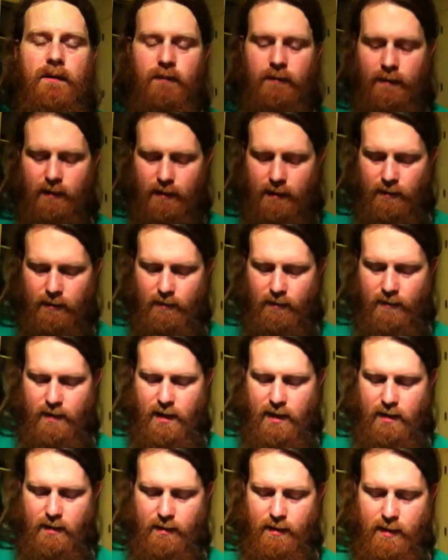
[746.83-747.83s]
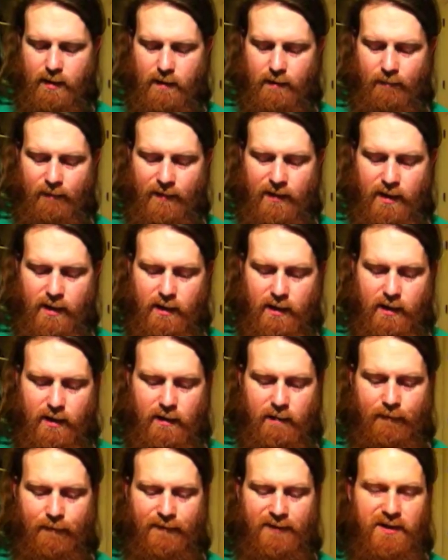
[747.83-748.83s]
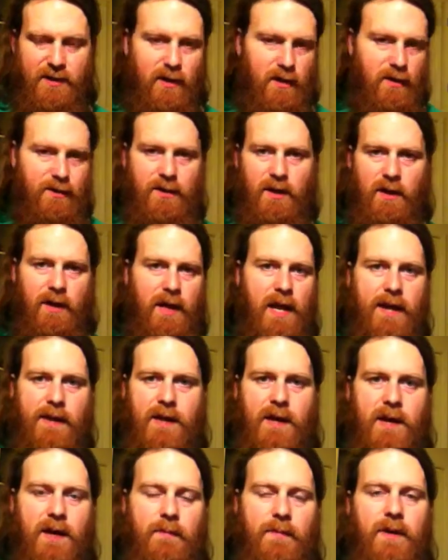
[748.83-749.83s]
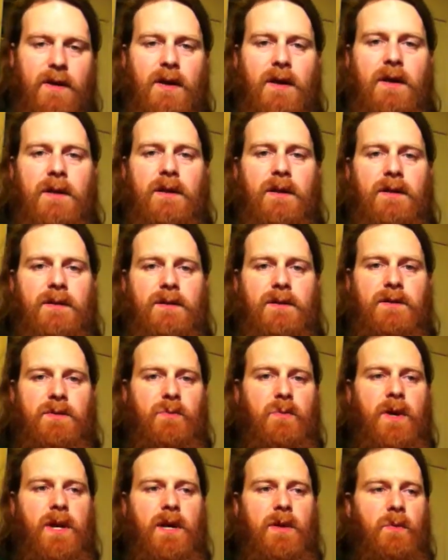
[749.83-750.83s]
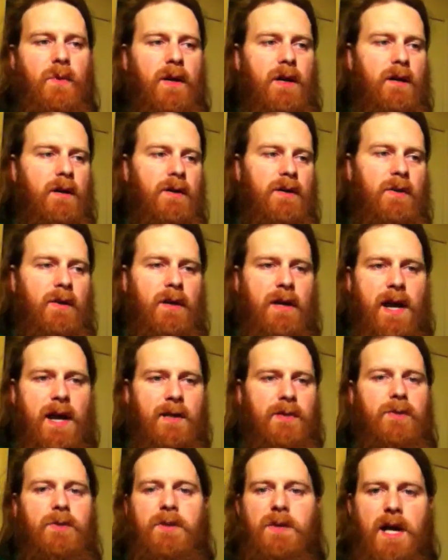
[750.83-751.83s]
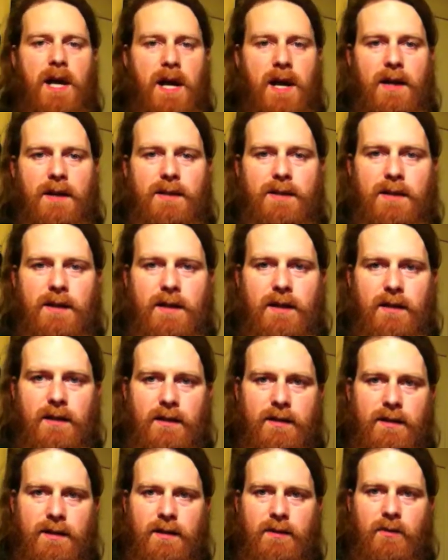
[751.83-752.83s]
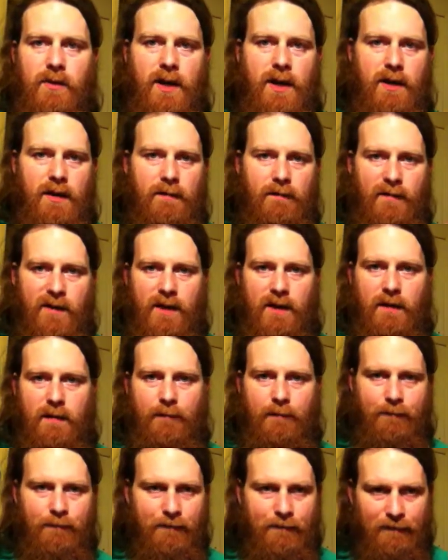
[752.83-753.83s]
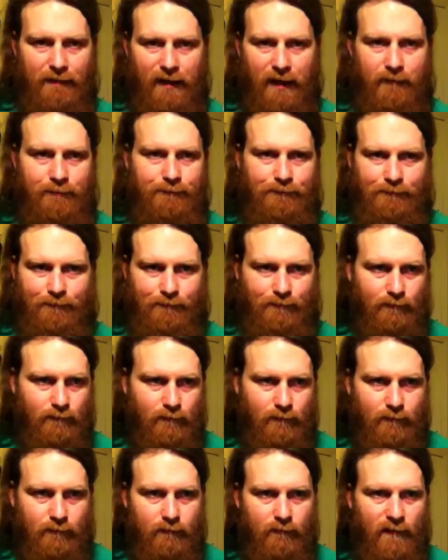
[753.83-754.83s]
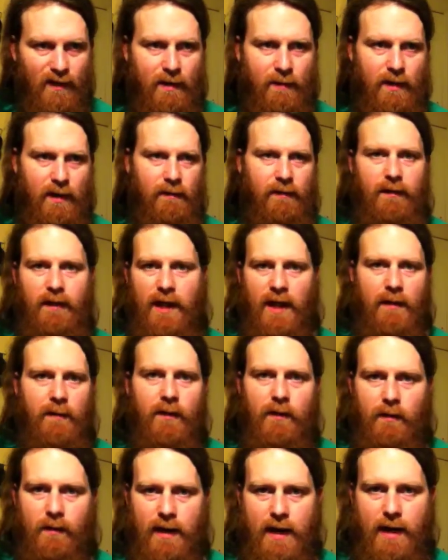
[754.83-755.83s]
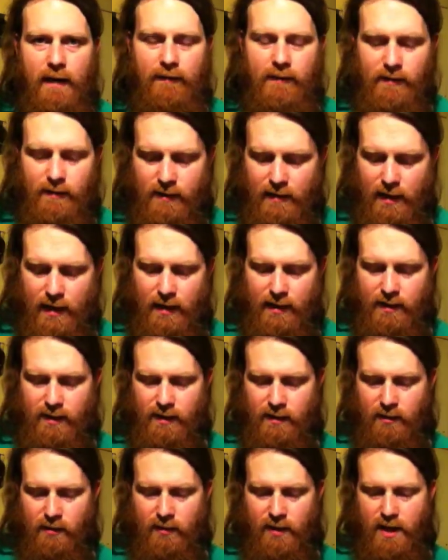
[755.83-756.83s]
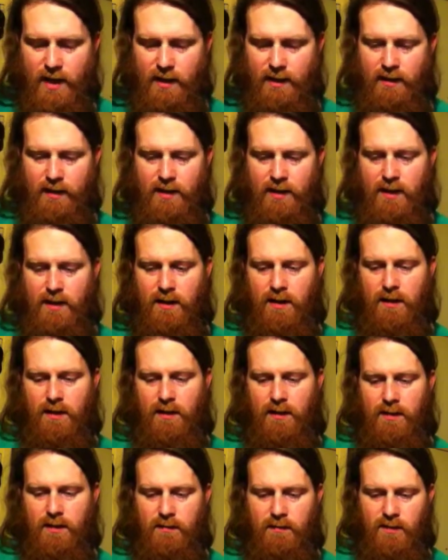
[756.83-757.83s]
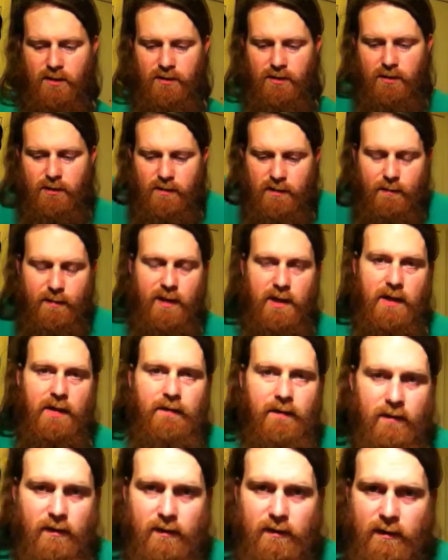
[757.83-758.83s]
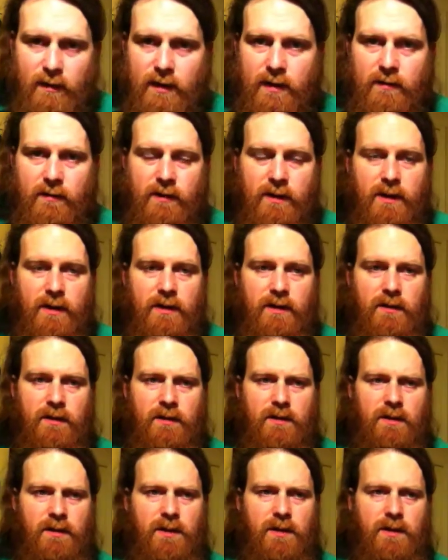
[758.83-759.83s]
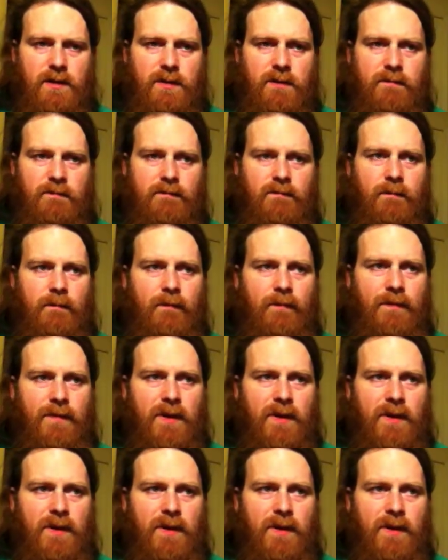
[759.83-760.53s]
really rare that the um, stars all line up in such a way where you can actualize. And it's a great um, amount of labor we have to engage in, a great emotional upheaval, a real um,